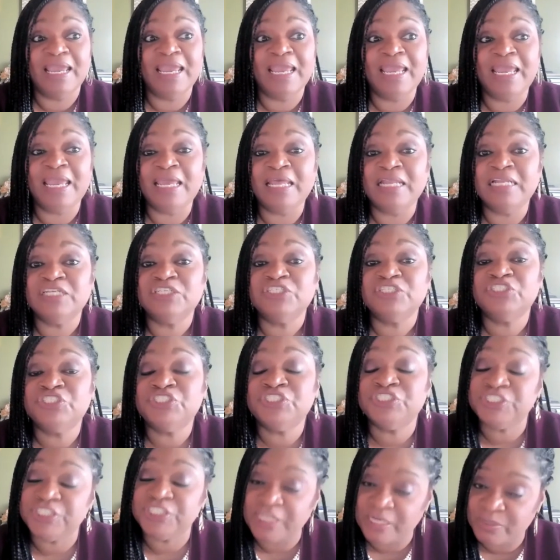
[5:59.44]
and
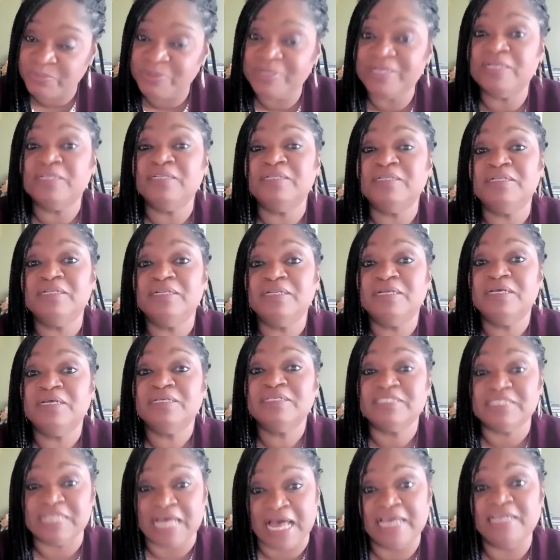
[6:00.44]
she would
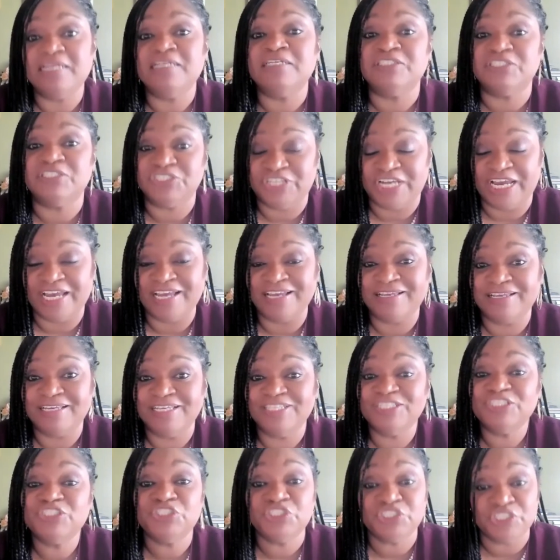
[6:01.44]
sign his check.
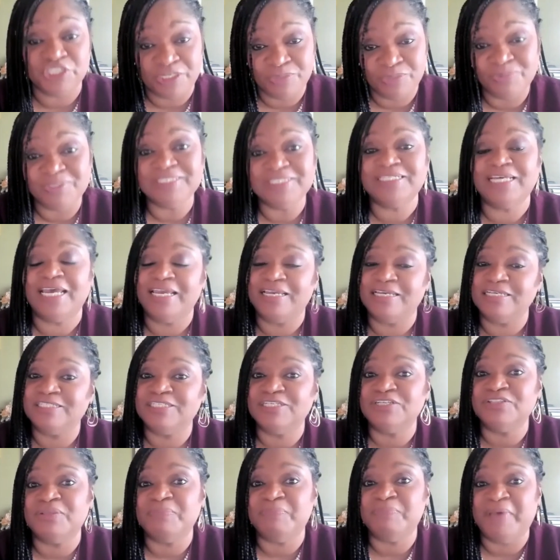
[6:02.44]
She would take it
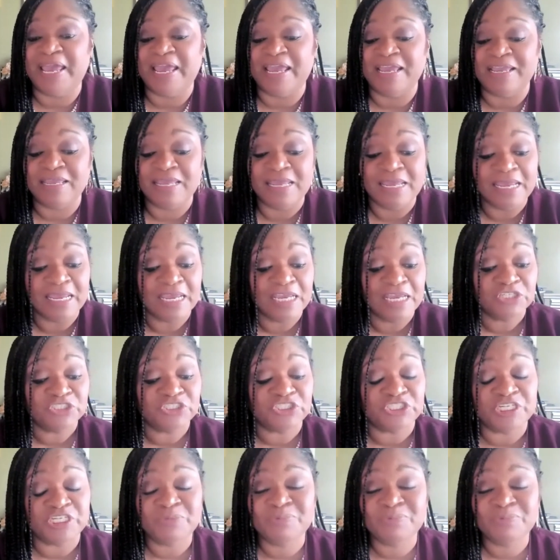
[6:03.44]
to the bank. She